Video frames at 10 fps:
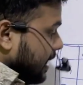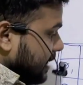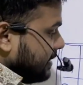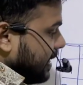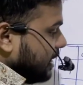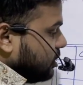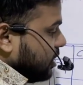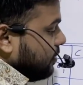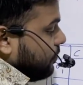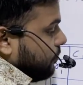In
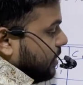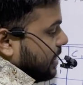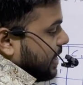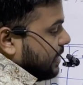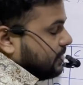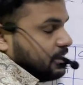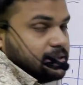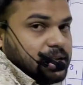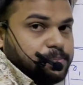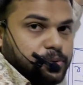selection, we can restrict the